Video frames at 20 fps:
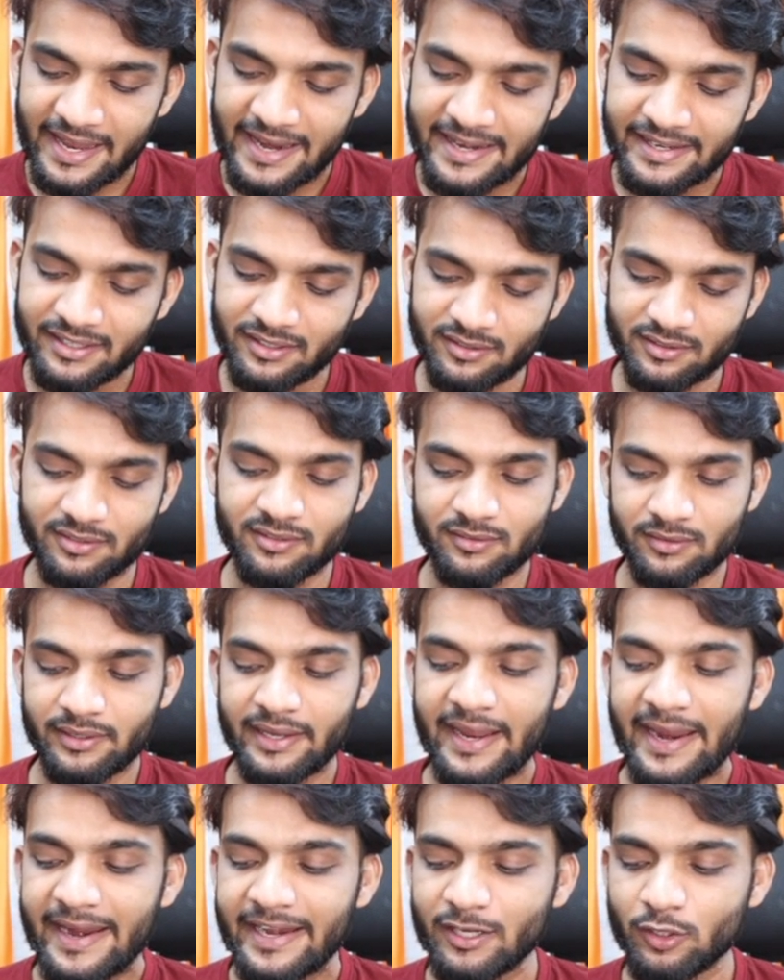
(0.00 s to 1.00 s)
8,
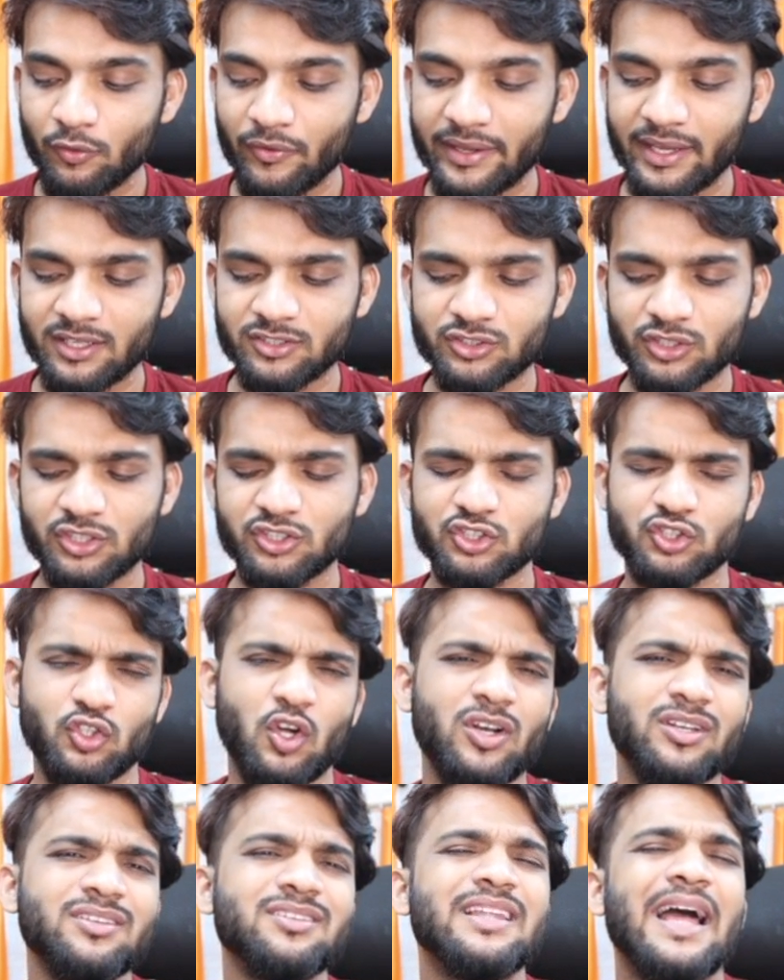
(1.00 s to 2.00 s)
8 over here. So it's
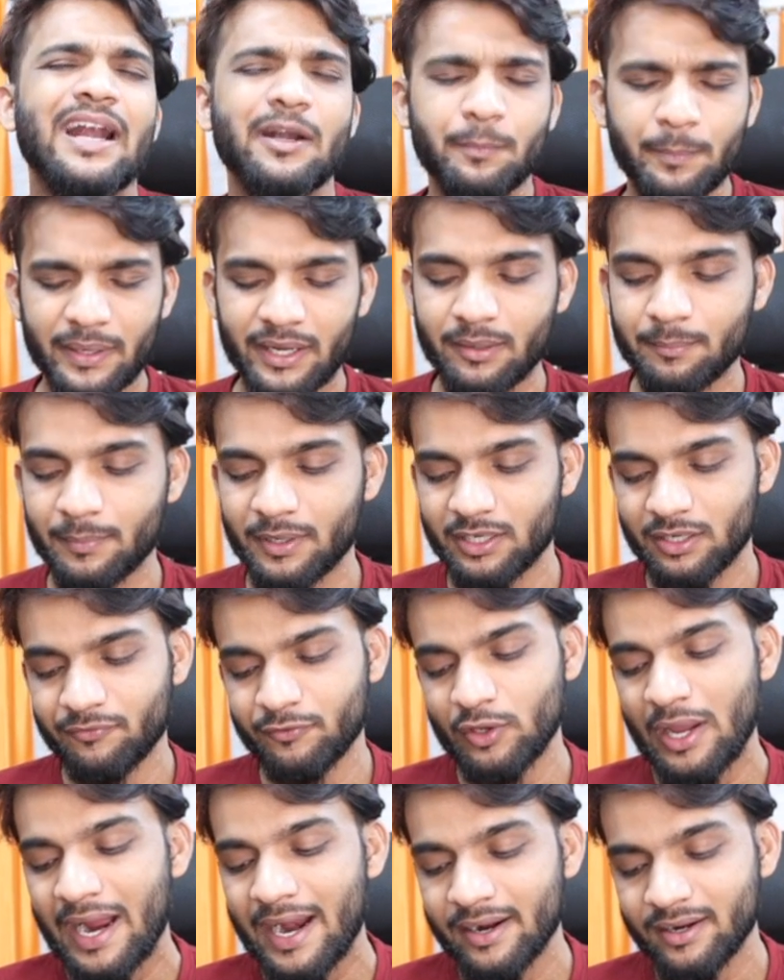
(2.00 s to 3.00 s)
not that big. But if
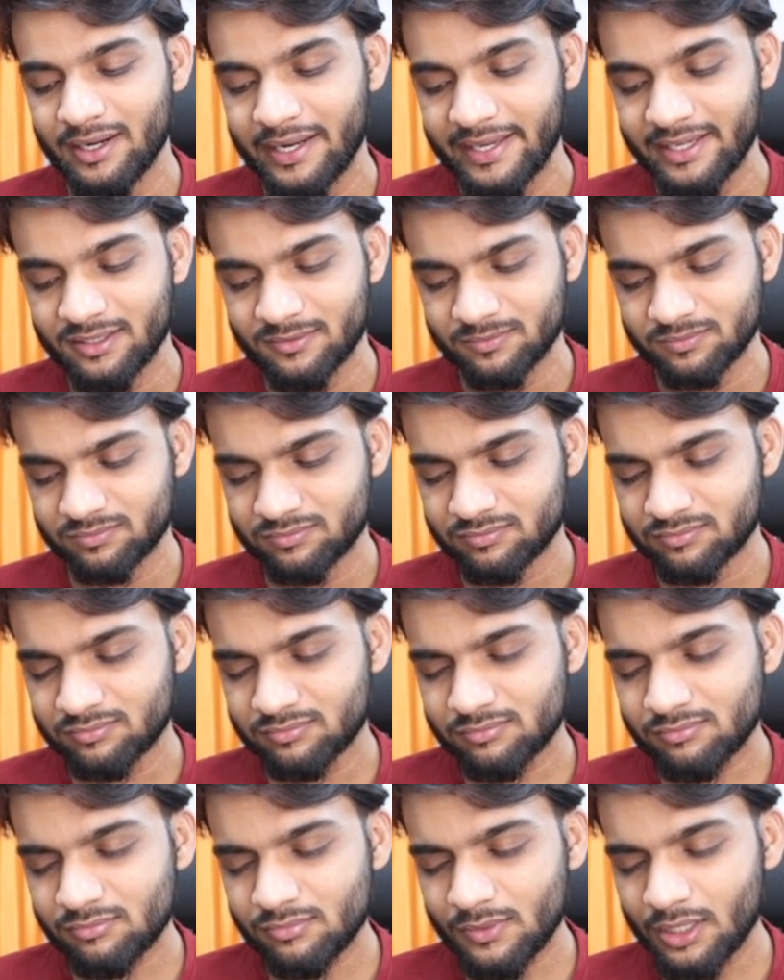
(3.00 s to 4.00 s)
you had like
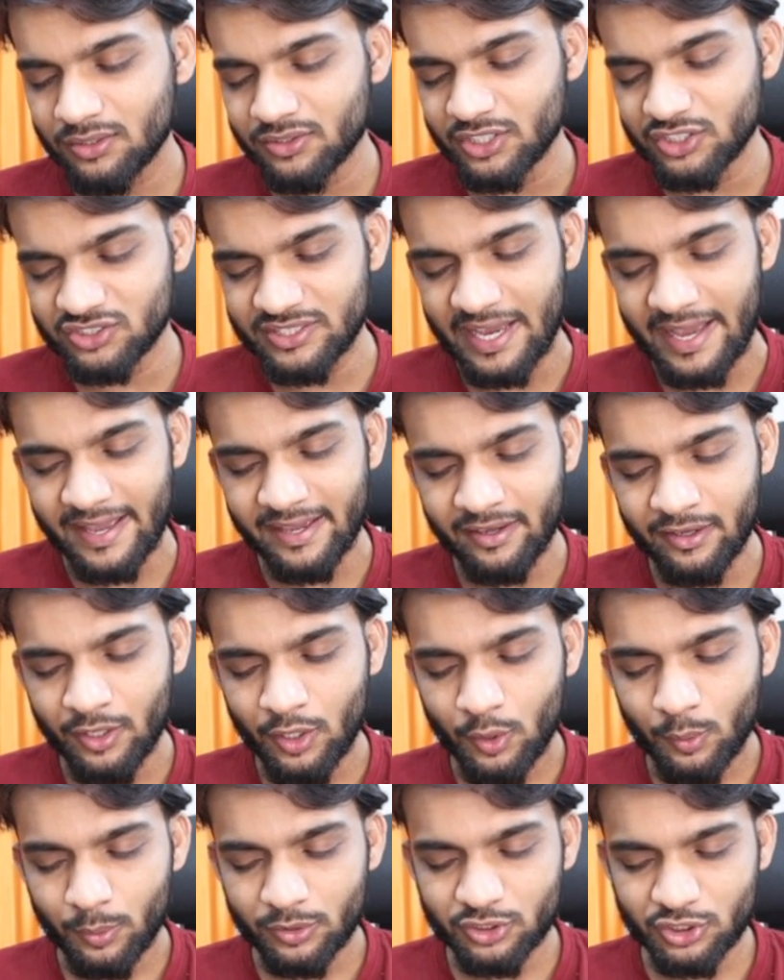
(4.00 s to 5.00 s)
this guy,
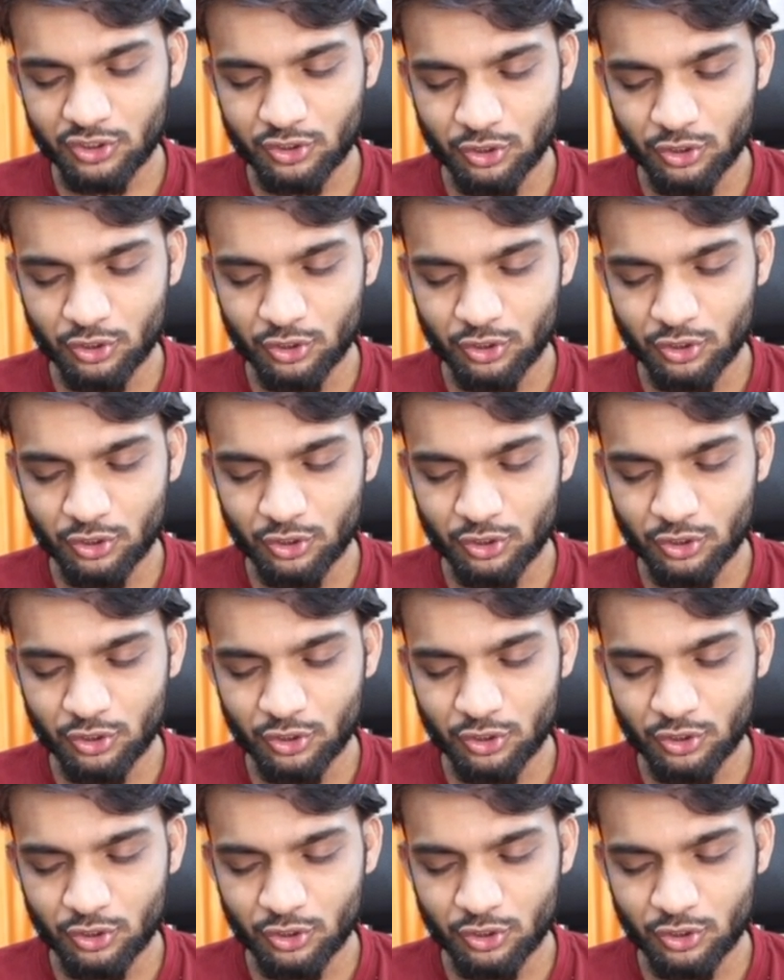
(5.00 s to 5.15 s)
which is